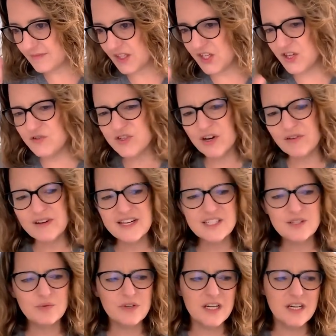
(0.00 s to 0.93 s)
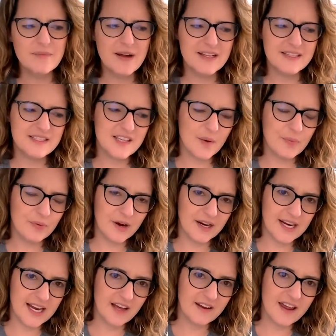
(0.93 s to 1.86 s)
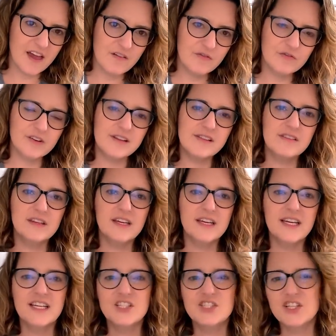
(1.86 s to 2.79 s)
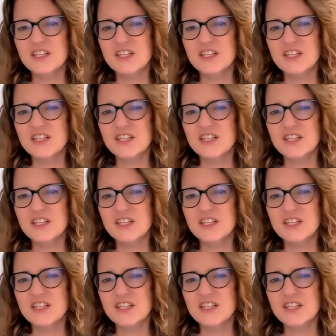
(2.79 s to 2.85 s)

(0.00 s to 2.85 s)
you don't need to worry about separating out everything,